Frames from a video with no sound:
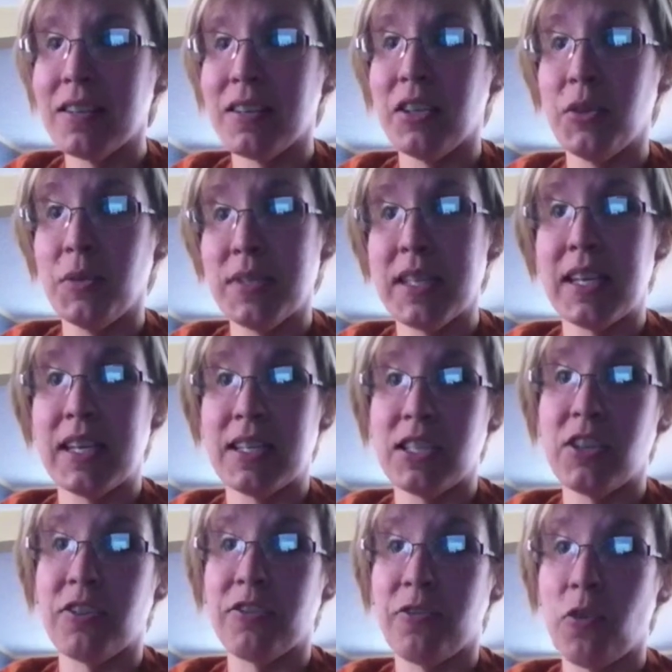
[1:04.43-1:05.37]
using it
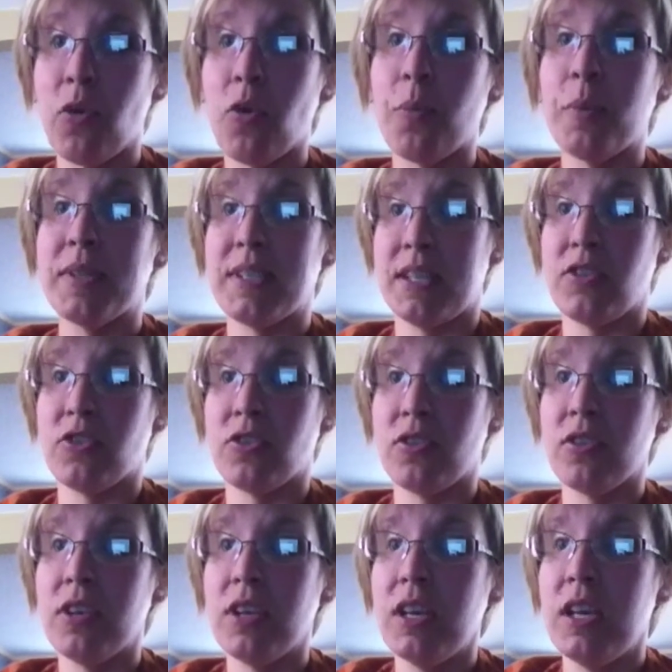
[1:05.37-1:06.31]
to your full
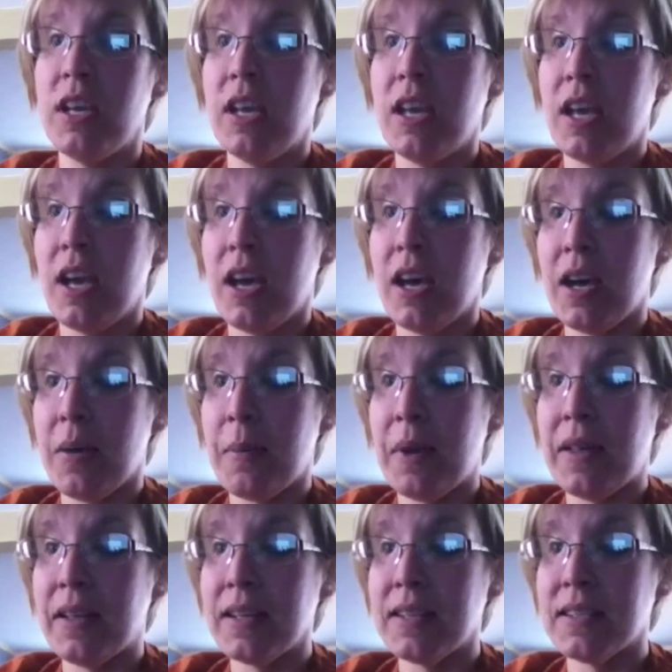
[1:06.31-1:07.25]
potential. Um,
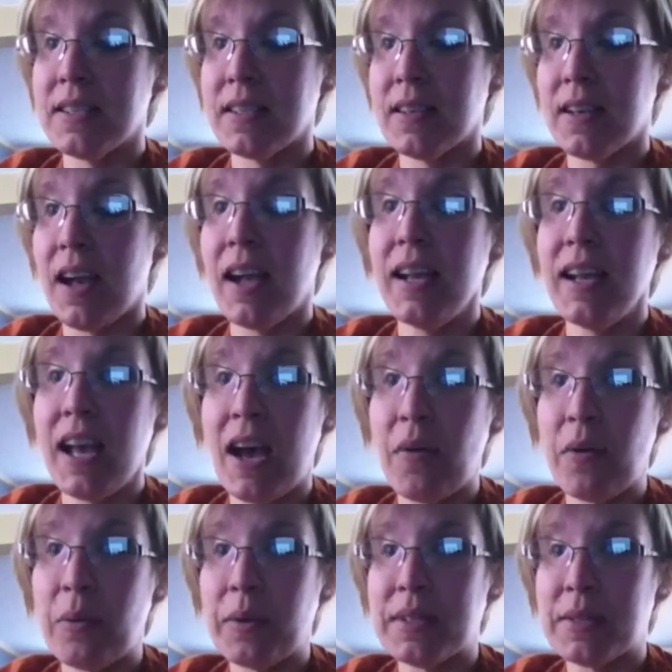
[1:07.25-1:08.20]
and that's kind of
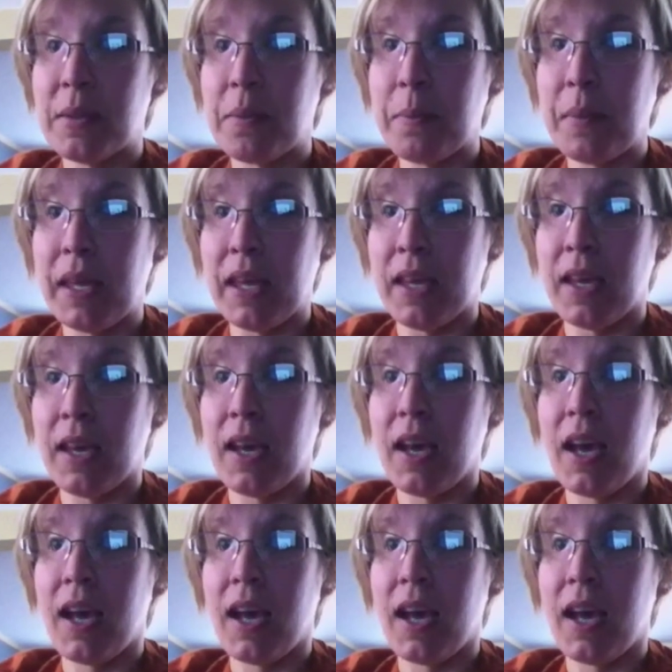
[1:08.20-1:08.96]
how it was with me.